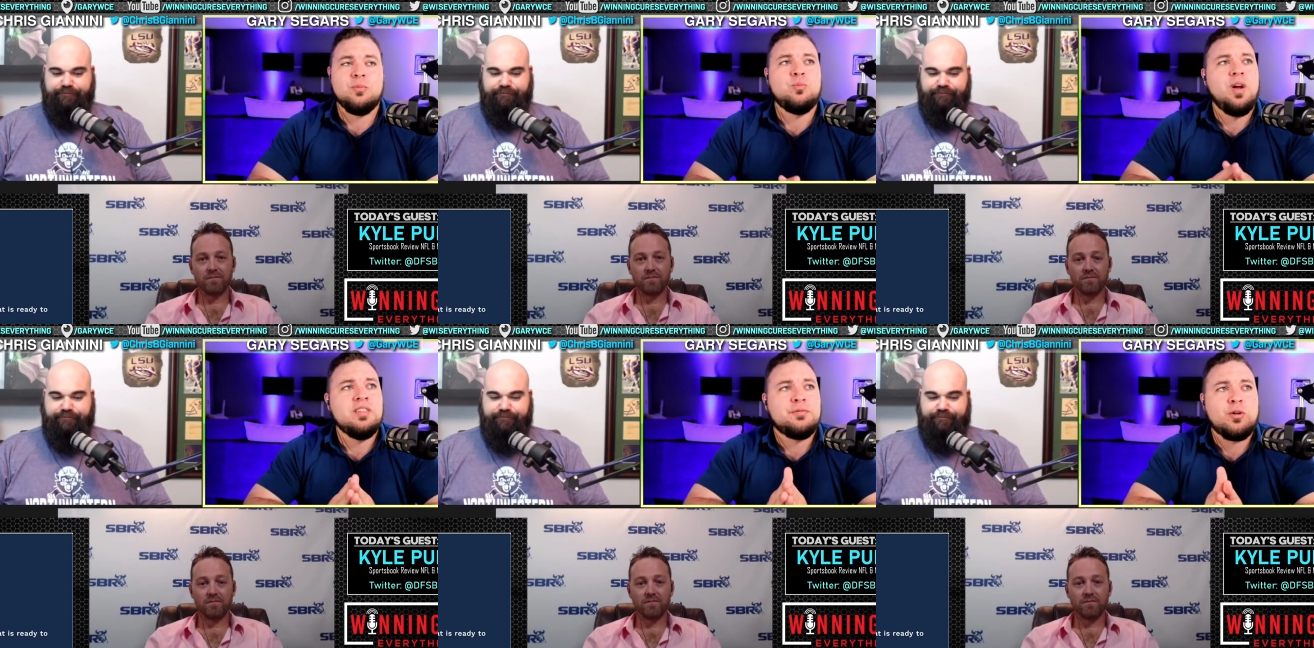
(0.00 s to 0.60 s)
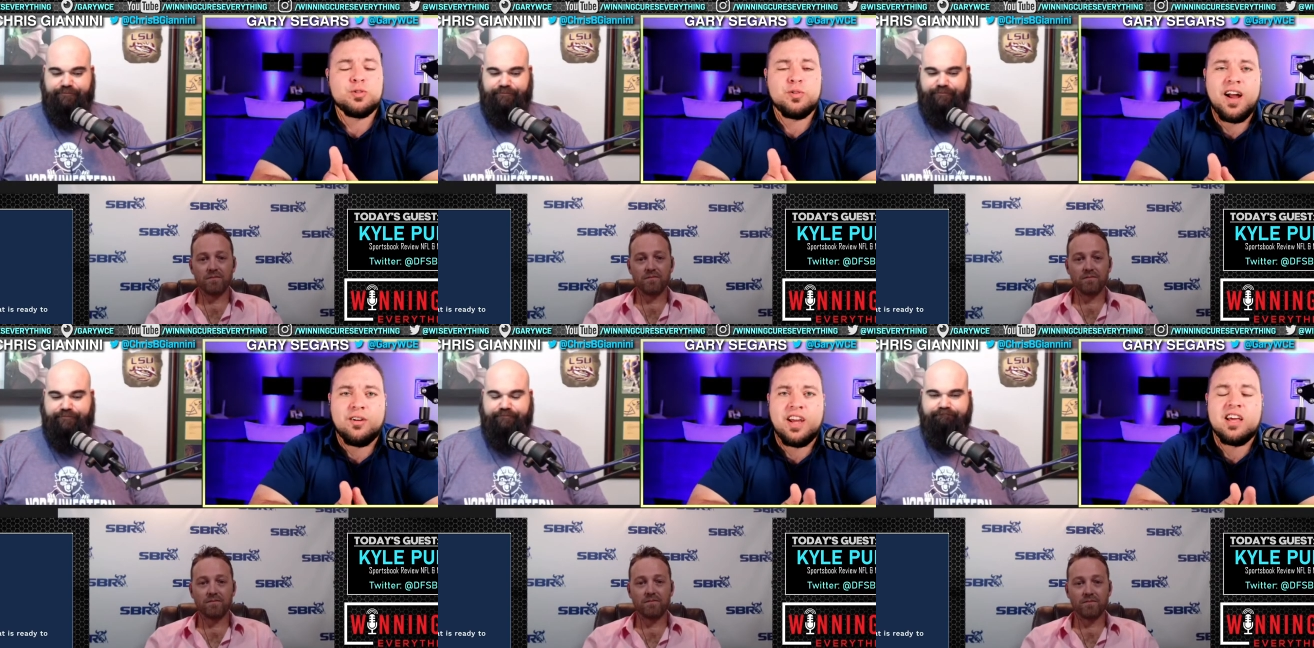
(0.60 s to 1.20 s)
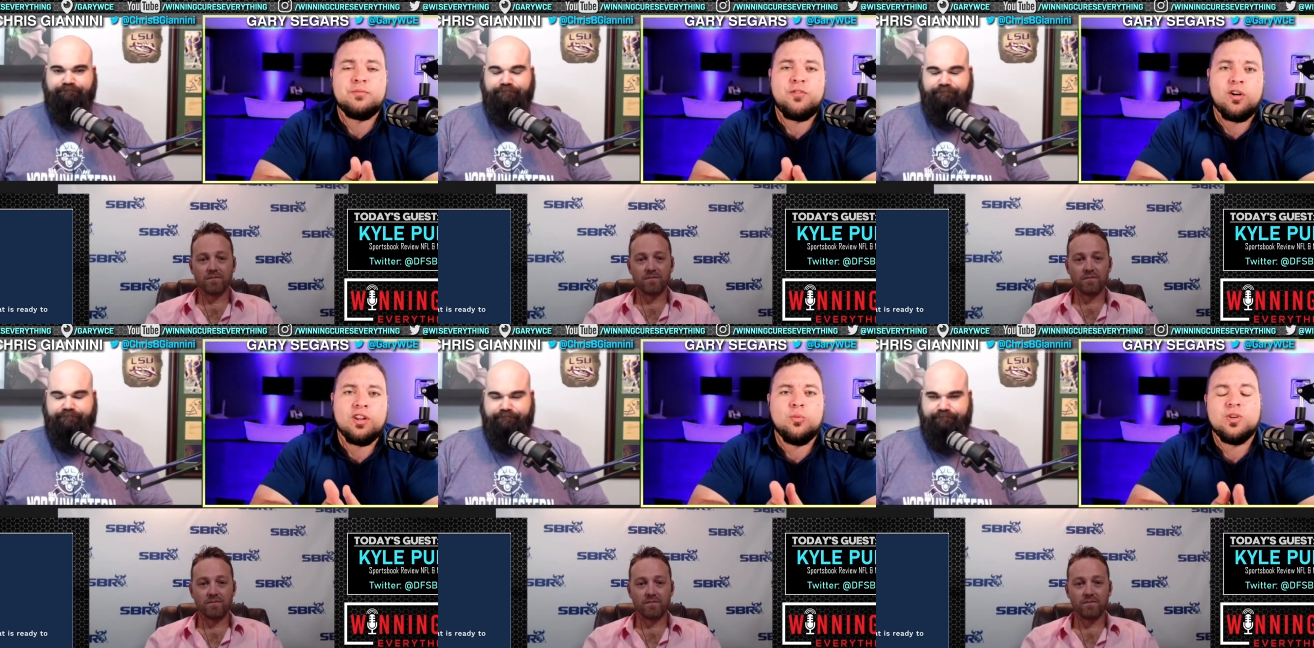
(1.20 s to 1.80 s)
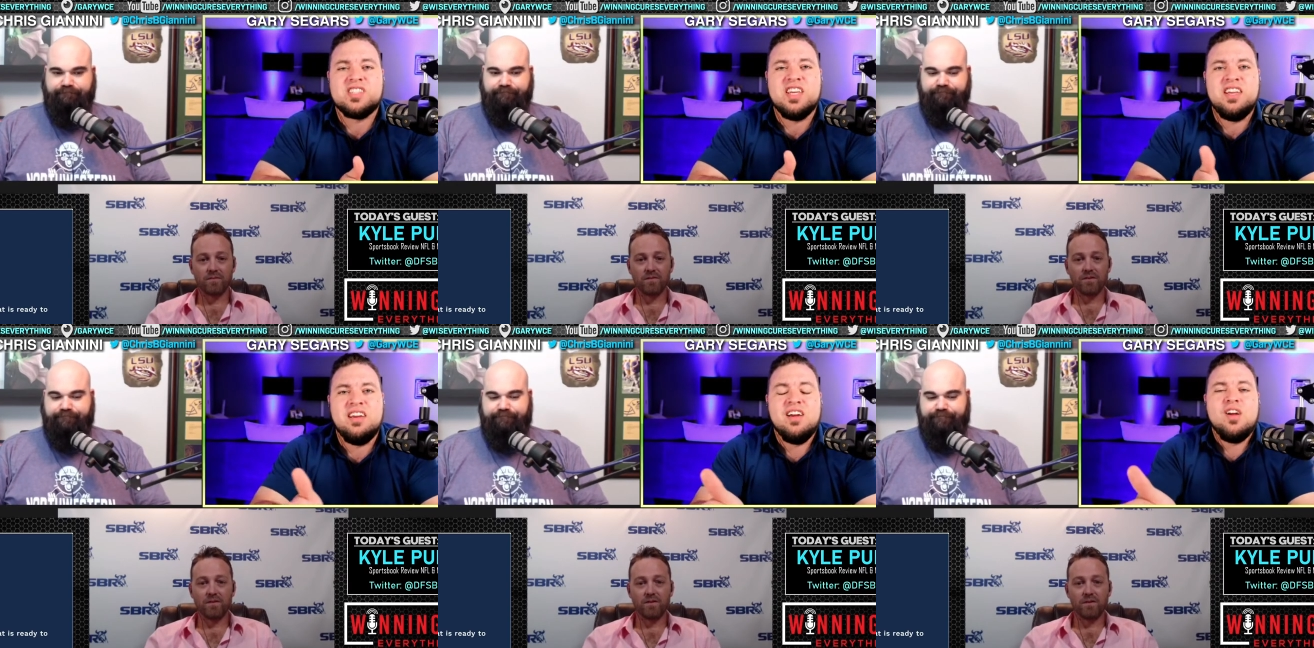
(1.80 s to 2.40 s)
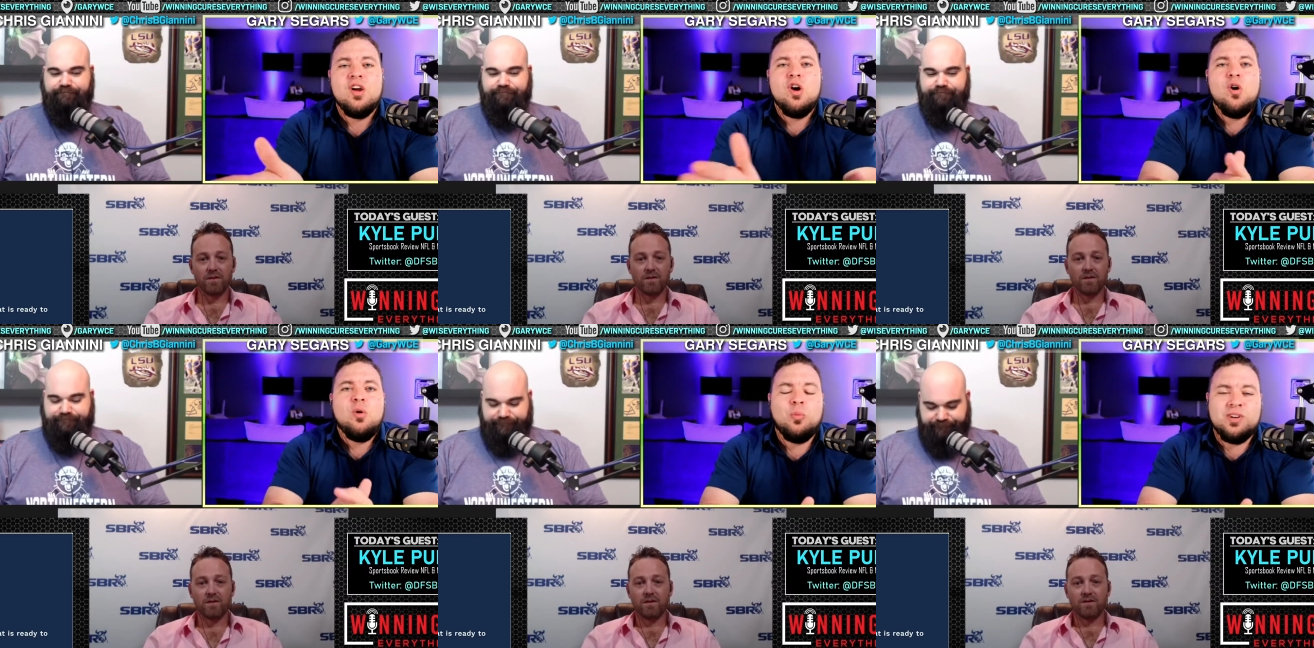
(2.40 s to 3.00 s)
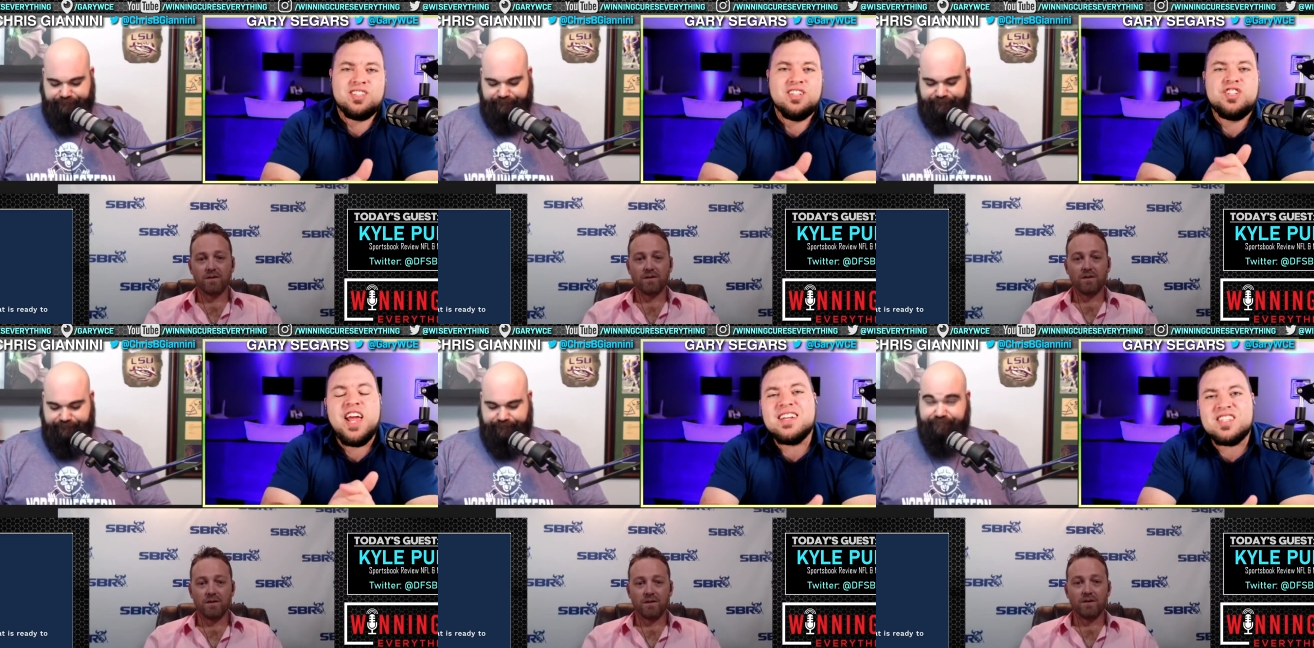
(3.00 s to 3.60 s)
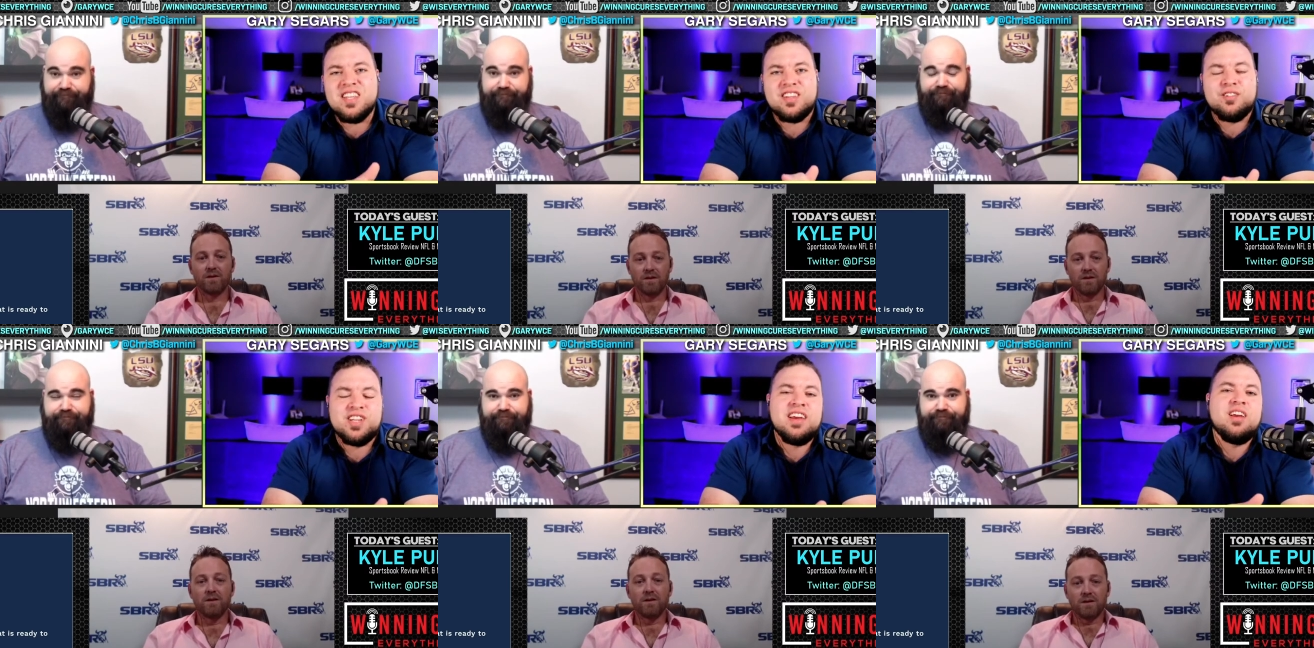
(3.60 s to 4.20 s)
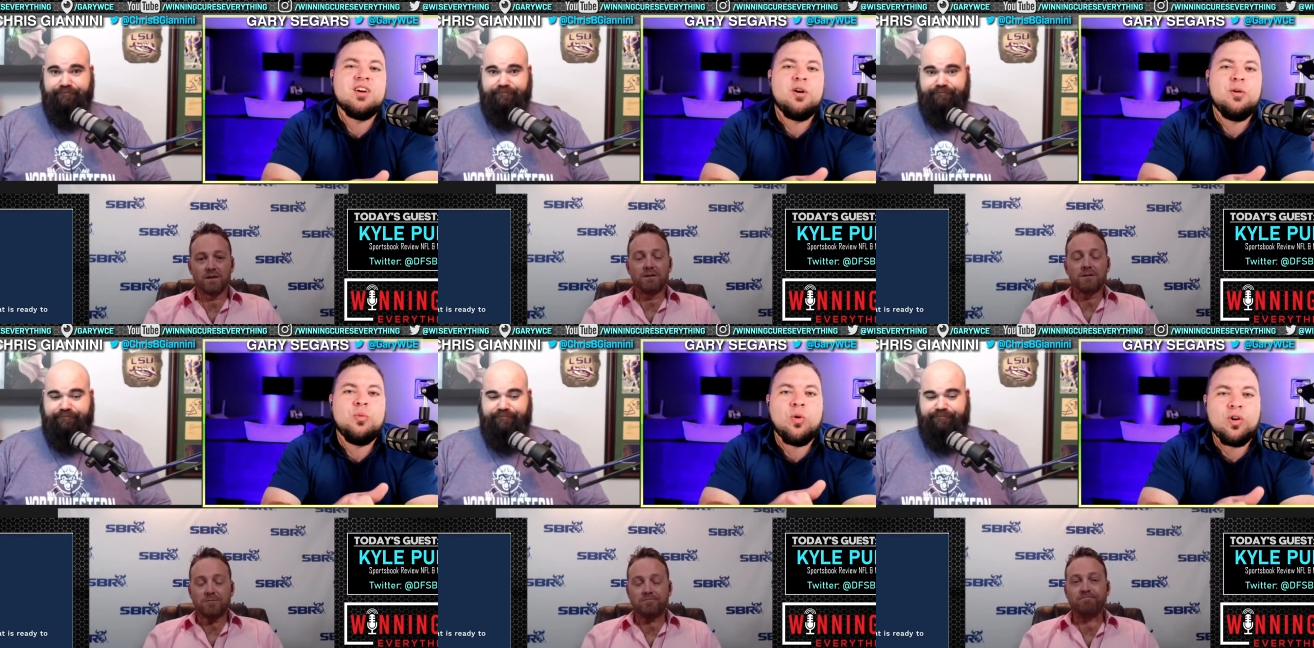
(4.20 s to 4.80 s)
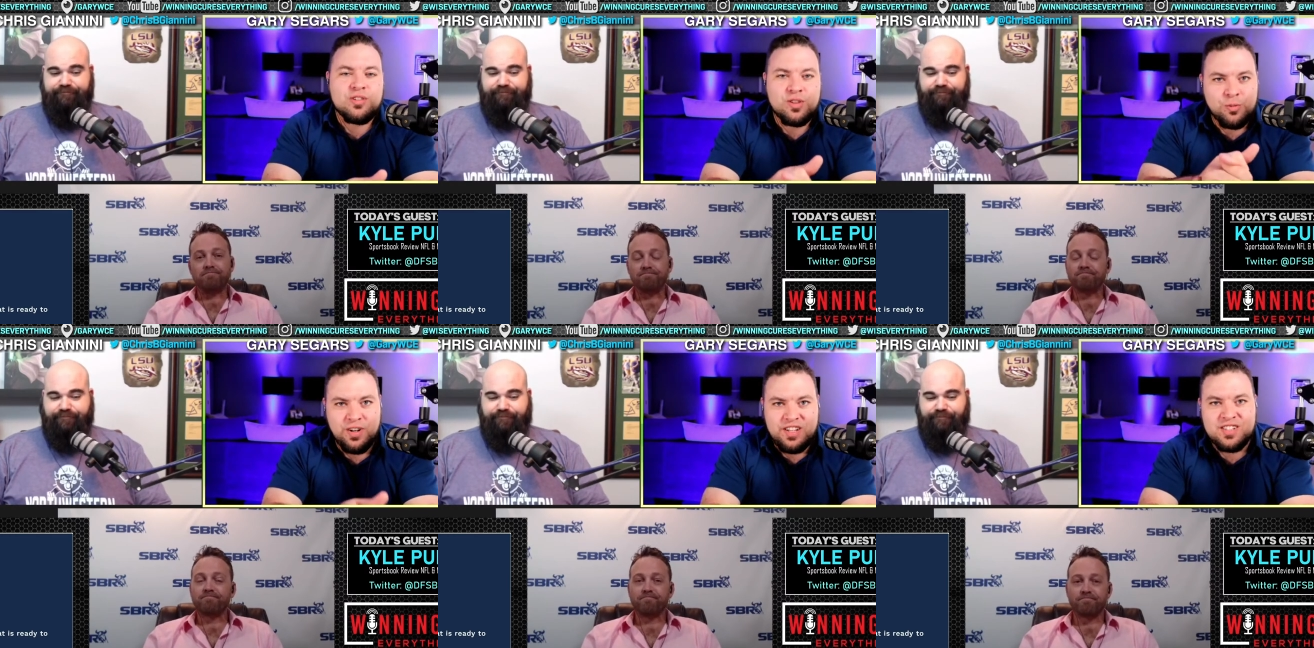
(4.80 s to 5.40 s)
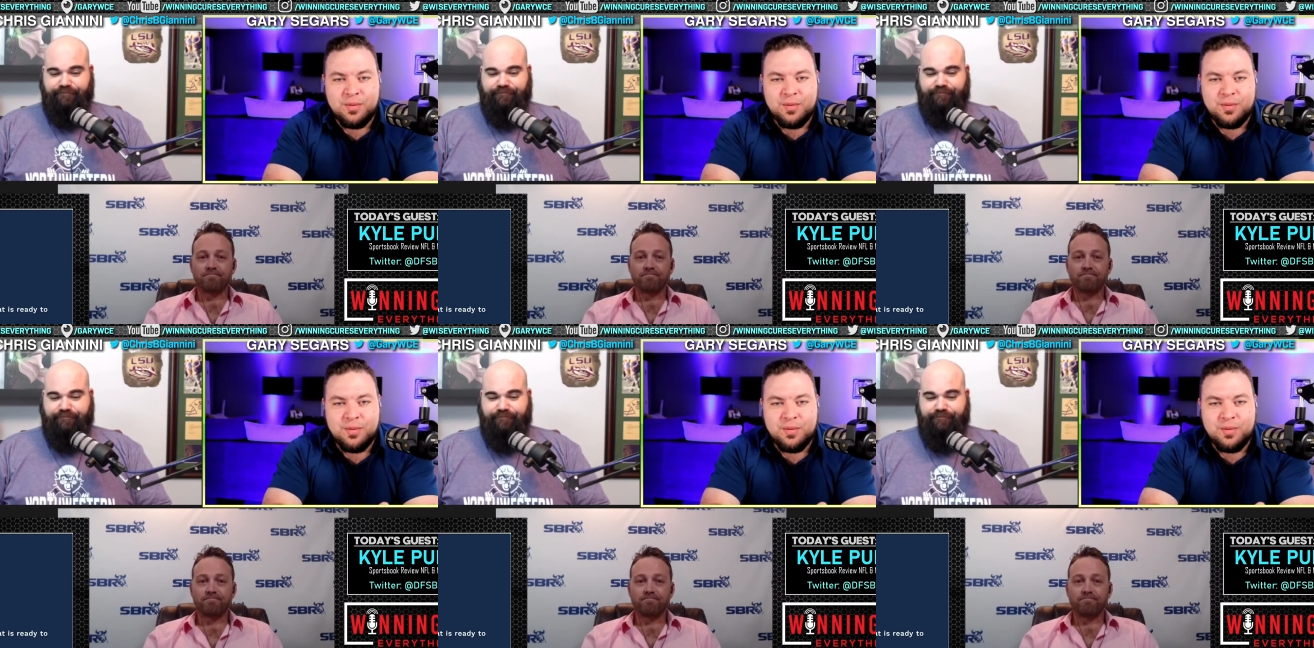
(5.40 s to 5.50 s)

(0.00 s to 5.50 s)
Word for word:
Speaker 1: In the first round, Caleb Farley was the was the chance that they're taking worth the risk?